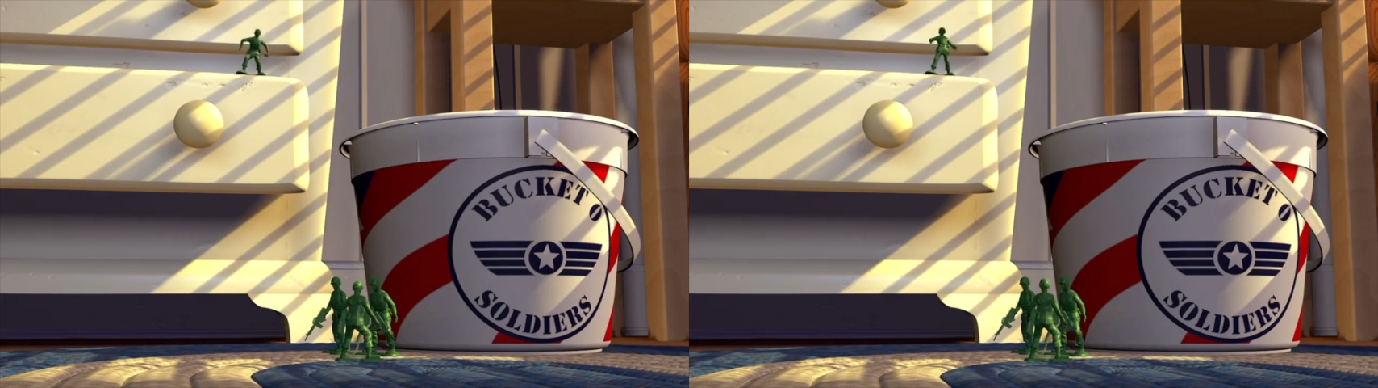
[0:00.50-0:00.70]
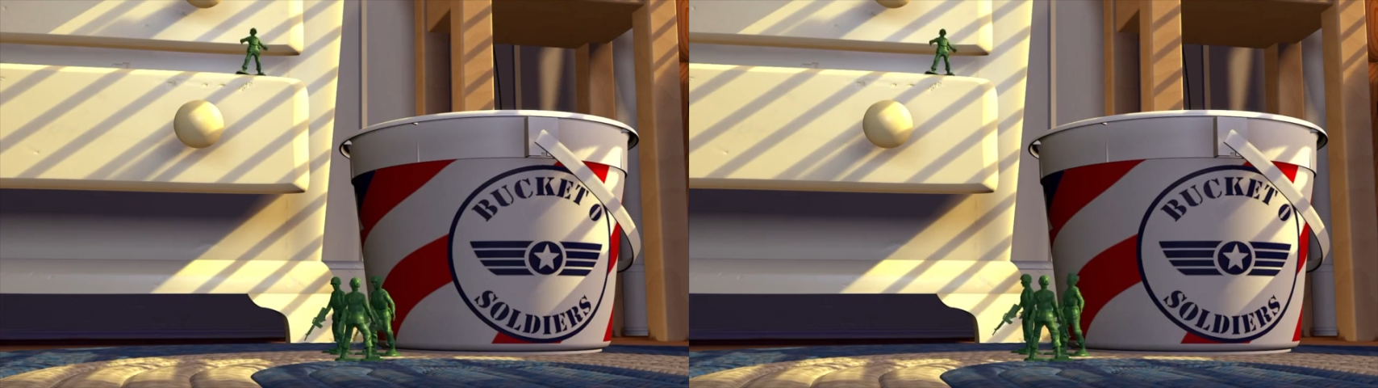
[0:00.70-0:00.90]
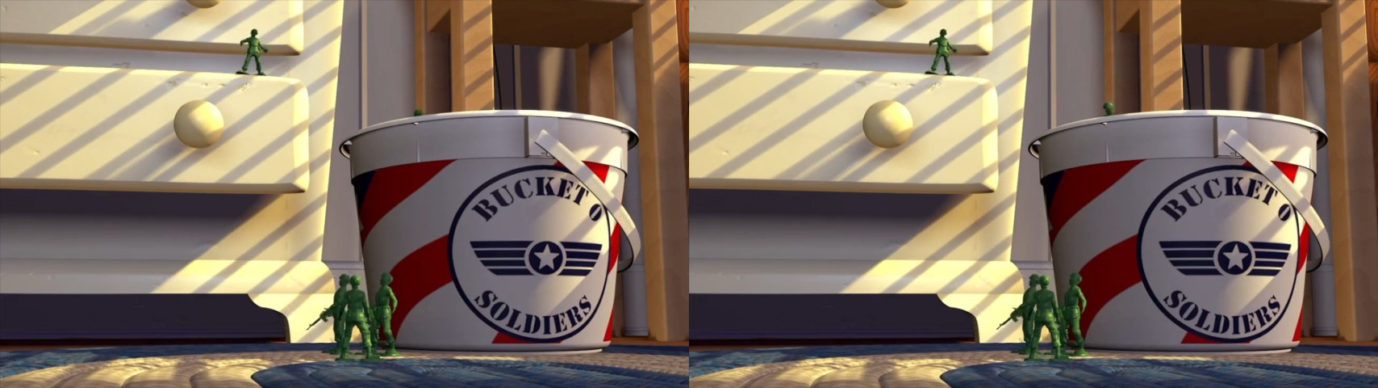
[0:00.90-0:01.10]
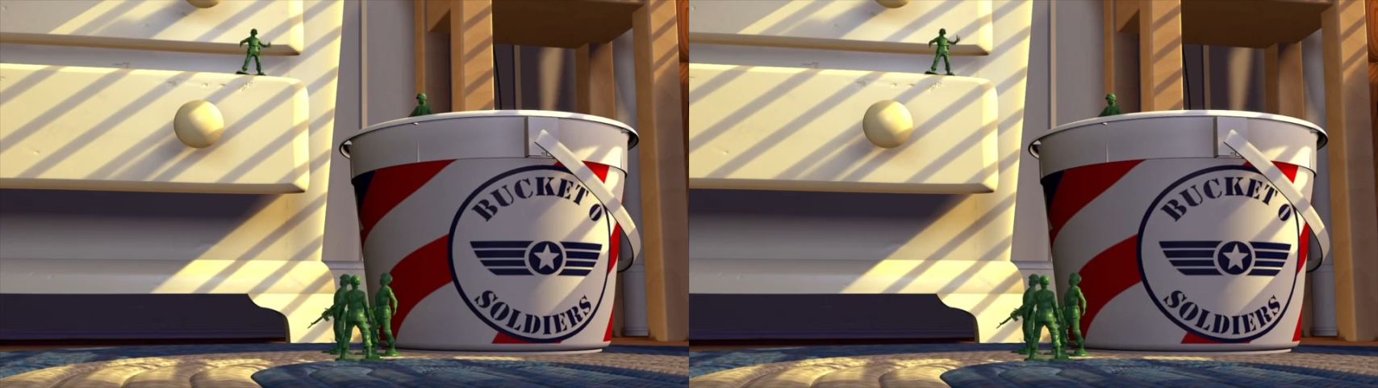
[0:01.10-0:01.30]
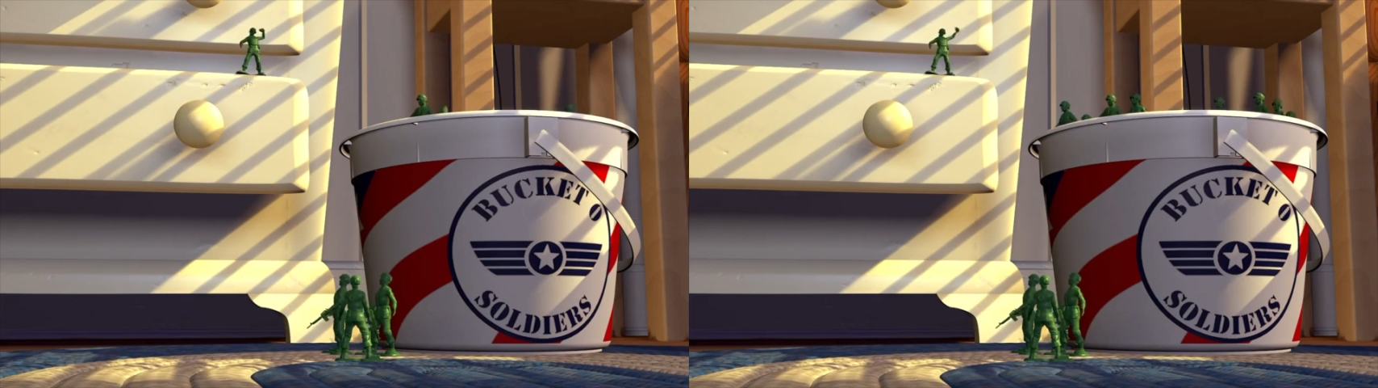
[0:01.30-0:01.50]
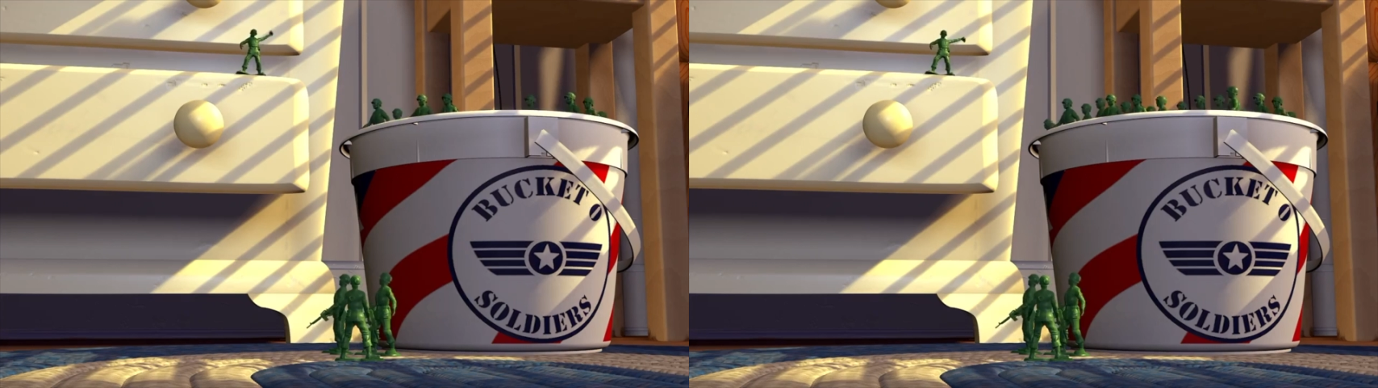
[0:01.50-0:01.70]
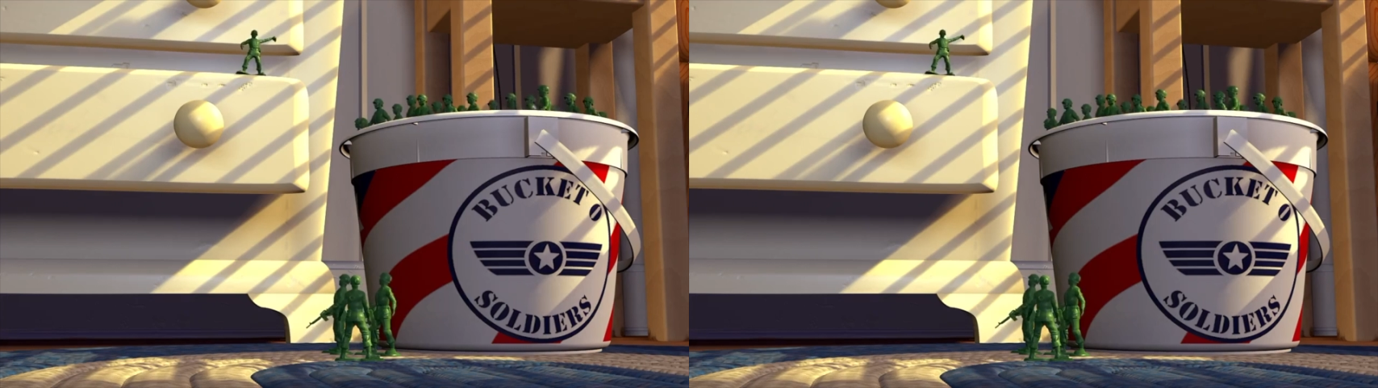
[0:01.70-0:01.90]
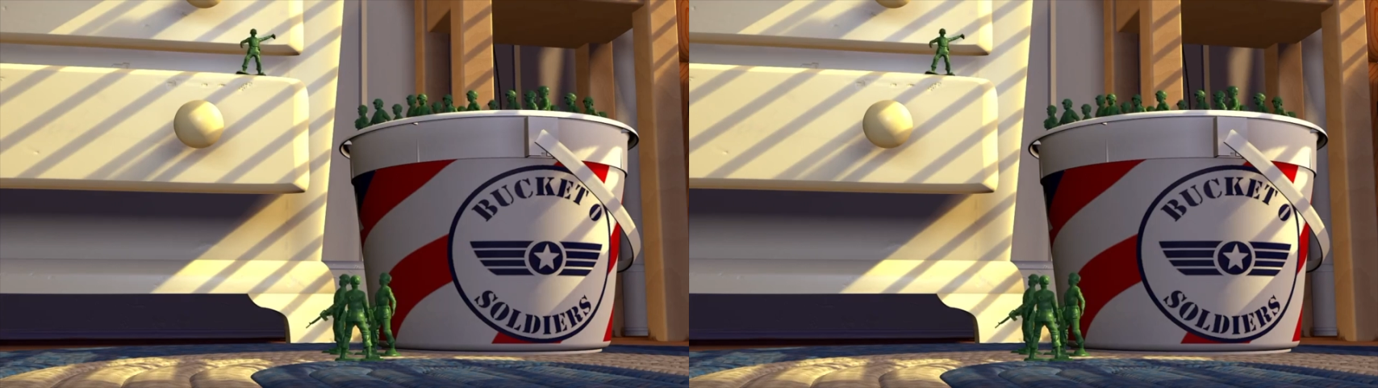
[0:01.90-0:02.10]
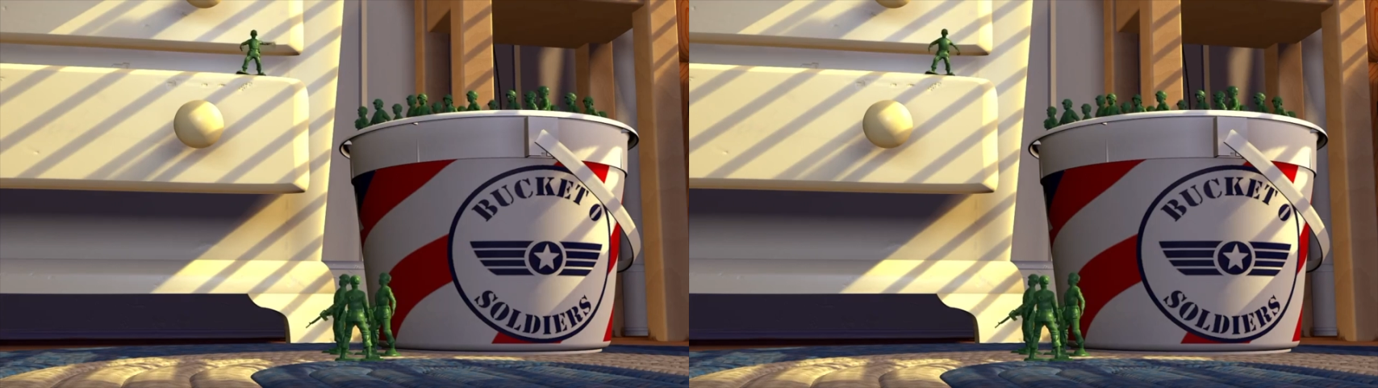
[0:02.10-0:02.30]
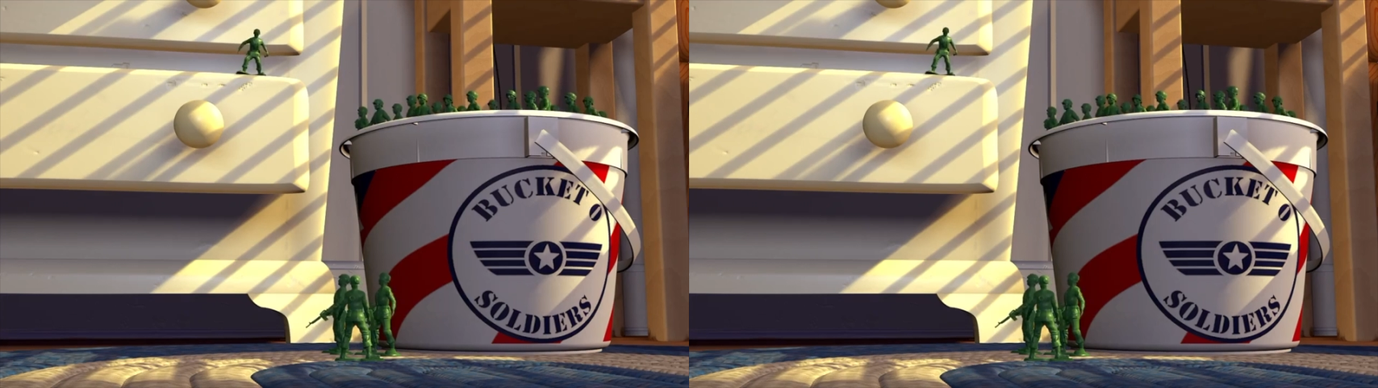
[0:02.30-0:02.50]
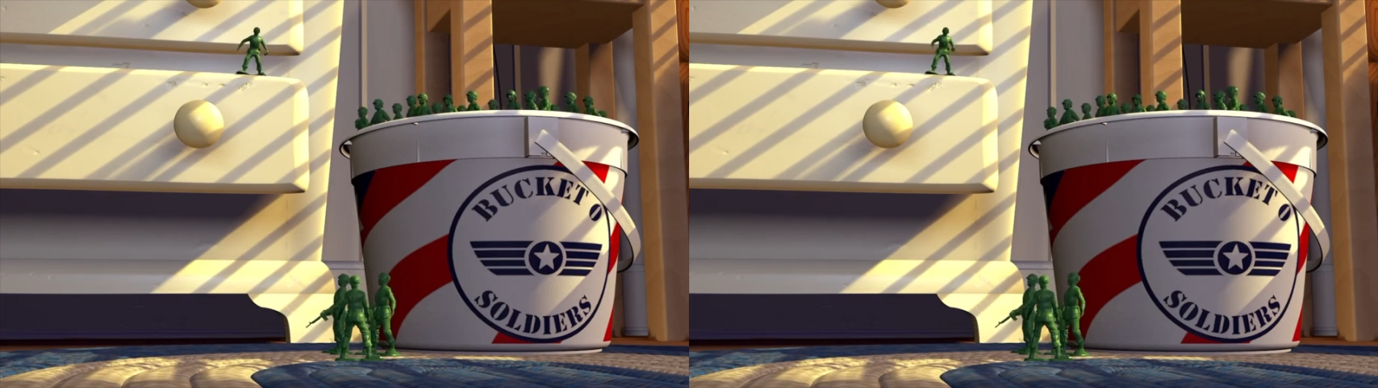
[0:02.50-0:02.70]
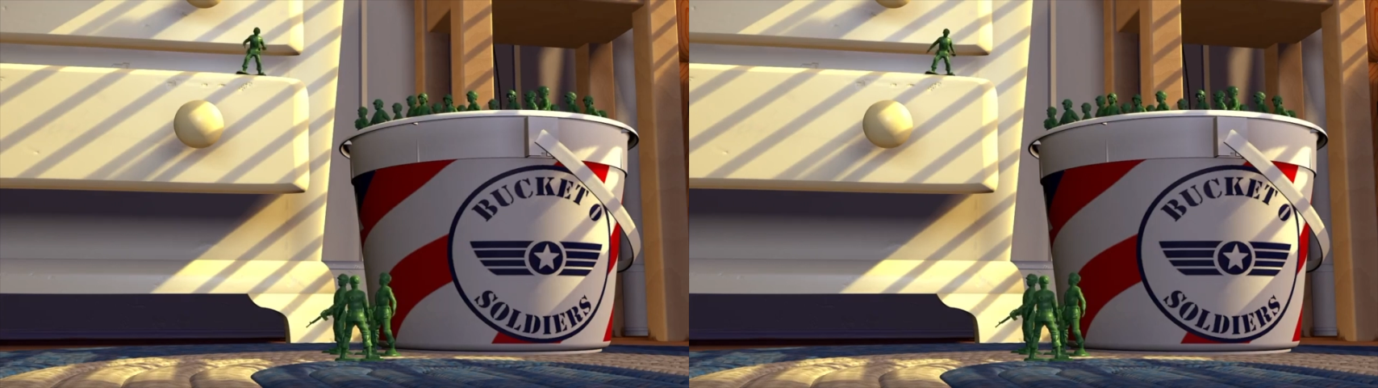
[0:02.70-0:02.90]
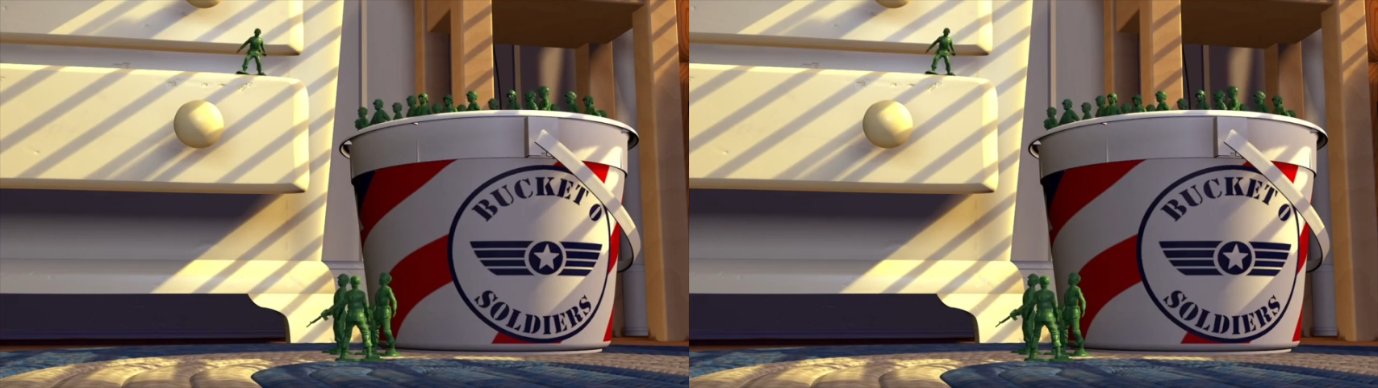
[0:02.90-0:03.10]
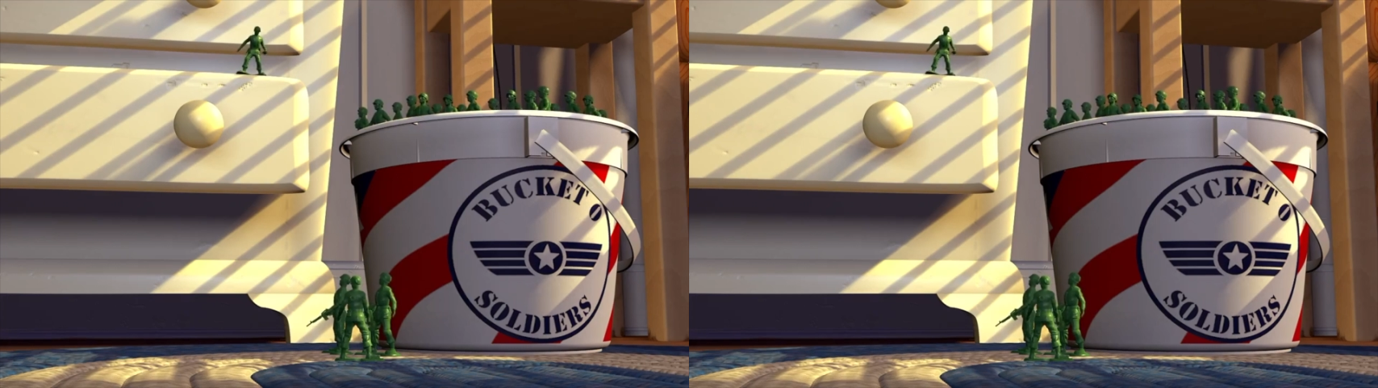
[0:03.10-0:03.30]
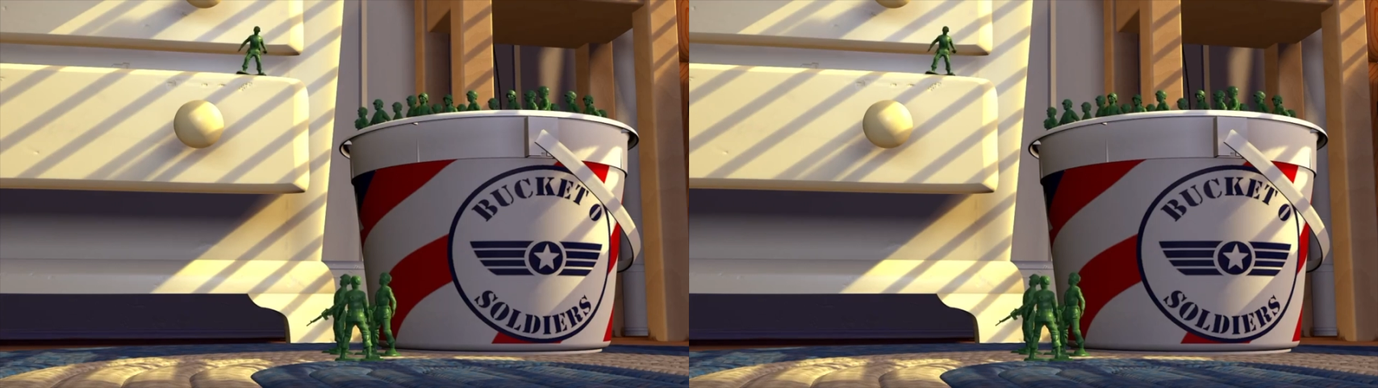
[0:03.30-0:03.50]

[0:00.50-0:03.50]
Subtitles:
[unreadable: no face in view]